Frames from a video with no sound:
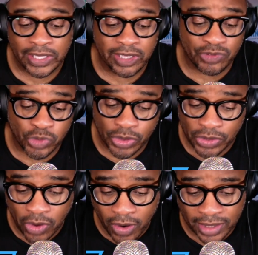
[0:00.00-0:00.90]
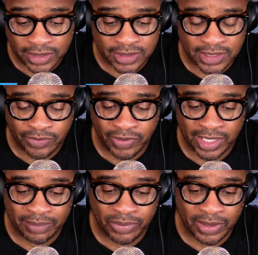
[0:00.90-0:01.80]
If Jordan Hawkins is
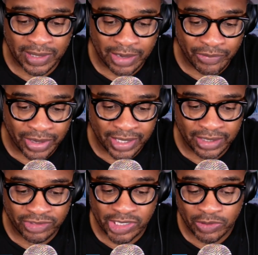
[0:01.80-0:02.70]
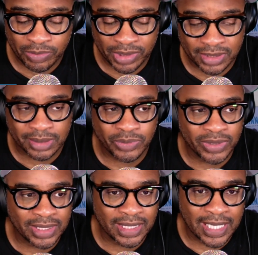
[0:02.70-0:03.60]
available in that range, he would be
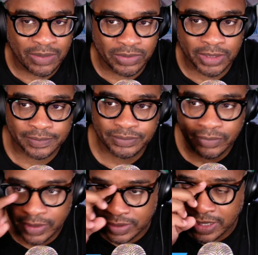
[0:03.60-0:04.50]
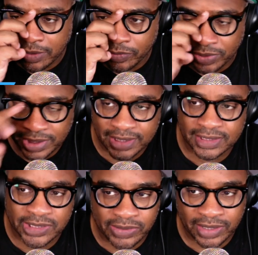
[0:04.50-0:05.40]
someone that I would really consider.